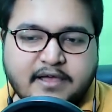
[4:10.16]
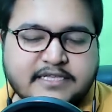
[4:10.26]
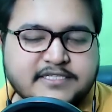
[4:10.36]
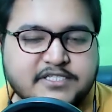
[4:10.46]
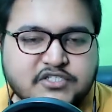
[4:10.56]

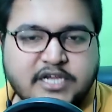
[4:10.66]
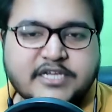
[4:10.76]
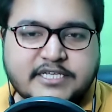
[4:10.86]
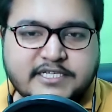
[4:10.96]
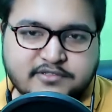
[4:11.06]
It's a
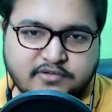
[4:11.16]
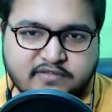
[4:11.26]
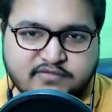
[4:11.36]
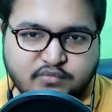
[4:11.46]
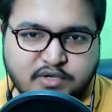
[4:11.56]
Chinese
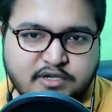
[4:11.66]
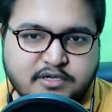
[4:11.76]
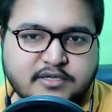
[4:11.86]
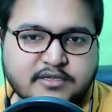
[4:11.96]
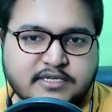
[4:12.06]

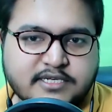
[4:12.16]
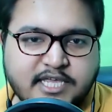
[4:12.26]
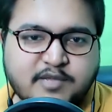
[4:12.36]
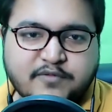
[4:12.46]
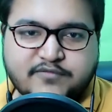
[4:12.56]
software. The
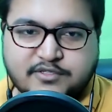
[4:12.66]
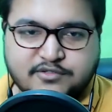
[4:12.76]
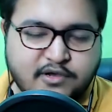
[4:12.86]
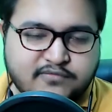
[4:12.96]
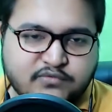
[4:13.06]
name of the
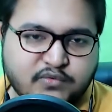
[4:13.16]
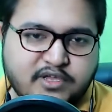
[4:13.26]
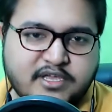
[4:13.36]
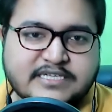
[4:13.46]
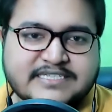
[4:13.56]
software
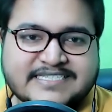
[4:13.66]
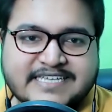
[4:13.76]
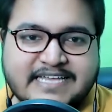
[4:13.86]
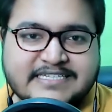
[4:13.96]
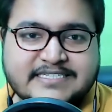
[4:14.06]
is
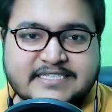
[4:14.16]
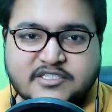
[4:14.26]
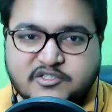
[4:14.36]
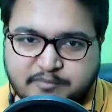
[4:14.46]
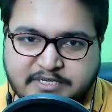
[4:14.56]

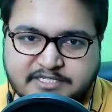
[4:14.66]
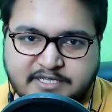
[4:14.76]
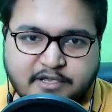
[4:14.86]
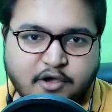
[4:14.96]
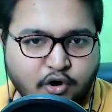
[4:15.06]
Tencent
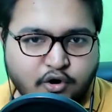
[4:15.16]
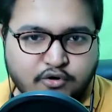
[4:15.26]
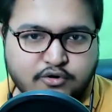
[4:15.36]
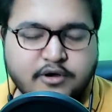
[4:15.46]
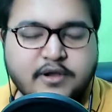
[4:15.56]
Meeting.
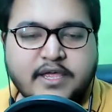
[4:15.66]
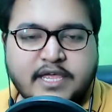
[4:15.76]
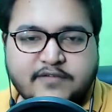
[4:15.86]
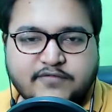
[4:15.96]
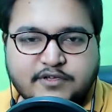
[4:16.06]
Or
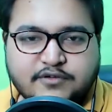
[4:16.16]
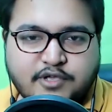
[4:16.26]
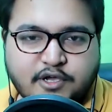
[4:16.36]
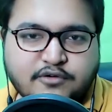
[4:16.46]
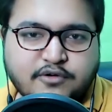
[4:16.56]
if you
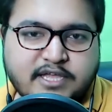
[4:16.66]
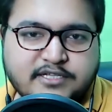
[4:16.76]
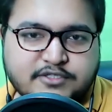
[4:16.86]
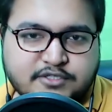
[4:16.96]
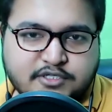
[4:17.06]
go
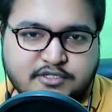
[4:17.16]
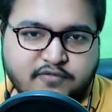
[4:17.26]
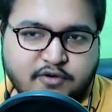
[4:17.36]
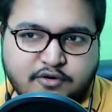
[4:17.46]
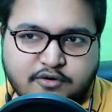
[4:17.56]
and search
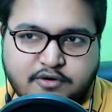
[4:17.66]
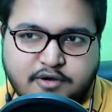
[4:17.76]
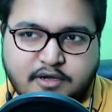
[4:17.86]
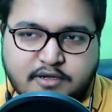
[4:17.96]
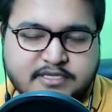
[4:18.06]
for
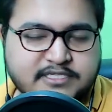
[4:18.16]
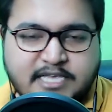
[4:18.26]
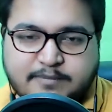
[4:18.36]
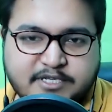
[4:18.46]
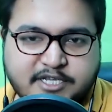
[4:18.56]
this
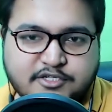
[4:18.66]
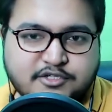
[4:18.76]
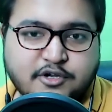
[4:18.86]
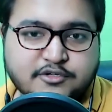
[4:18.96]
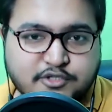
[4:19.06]

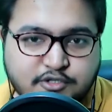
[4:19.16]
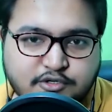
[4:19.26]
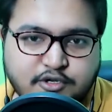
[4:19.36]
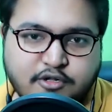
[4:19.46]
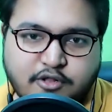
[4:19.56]
application on
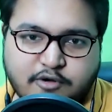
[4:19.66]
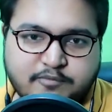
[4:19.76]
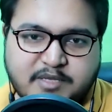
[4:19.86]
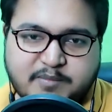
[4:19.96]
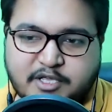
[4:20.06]
Google or
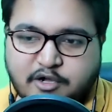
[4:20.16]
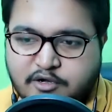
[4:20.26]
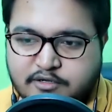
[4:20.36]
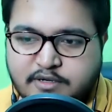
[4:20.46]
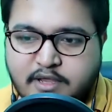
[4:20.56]
maybe
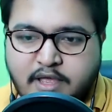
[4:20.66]
on